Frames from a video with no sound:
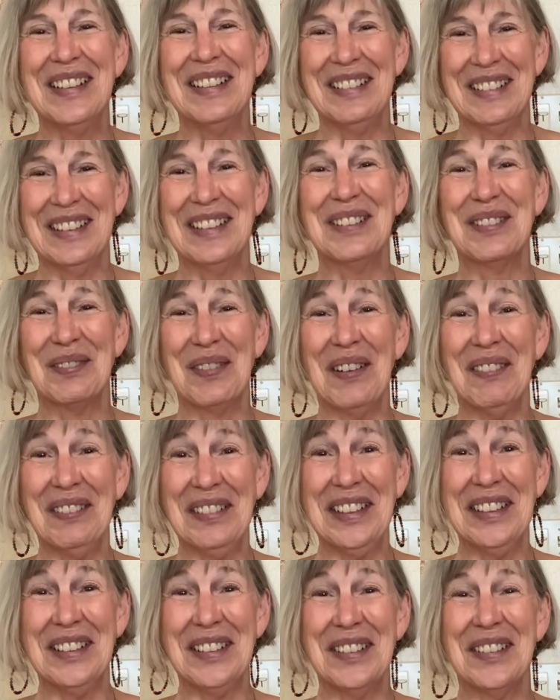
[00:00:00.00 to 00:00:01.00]
it's what
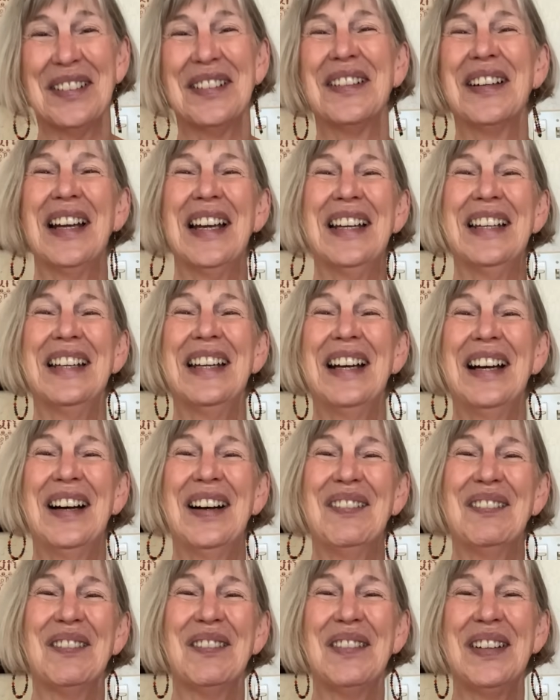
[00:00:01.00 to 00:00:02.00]
we do, and
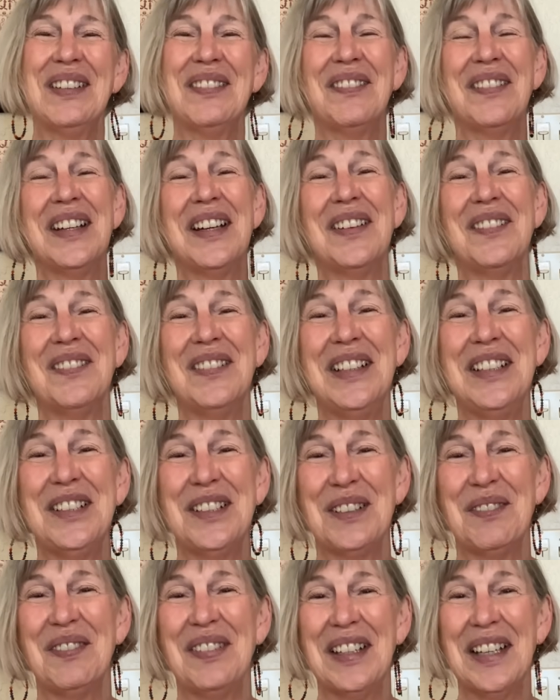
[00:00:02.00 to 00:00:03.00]
we
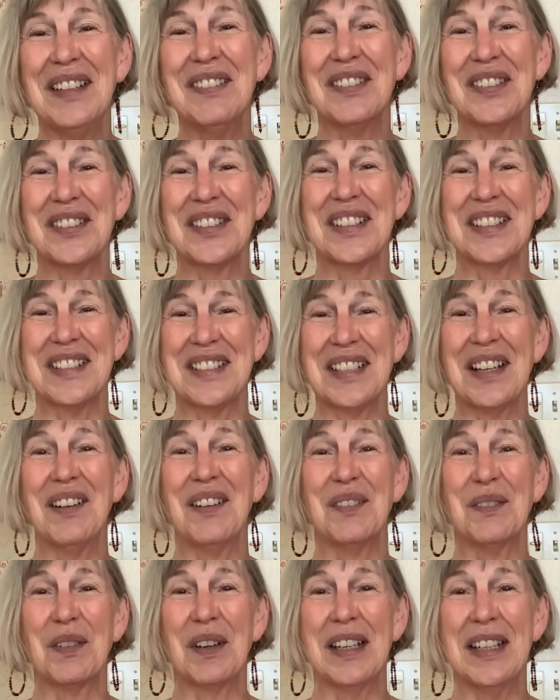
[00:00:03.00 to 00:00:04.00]
should be able to
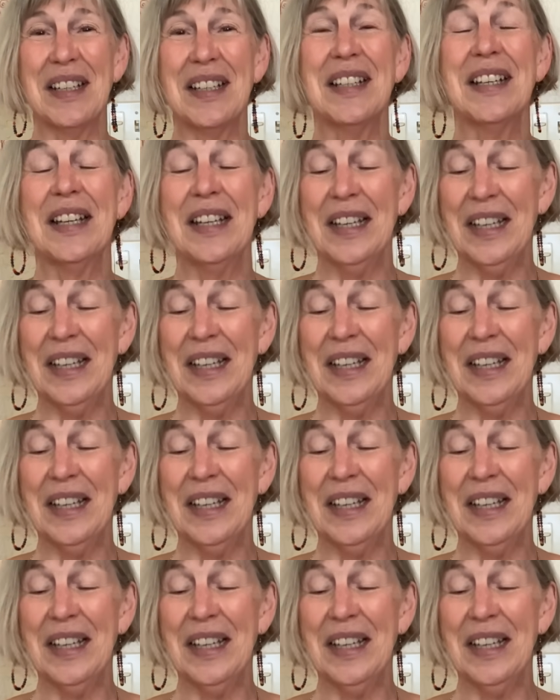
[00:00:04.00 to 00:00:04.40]
celebrate it.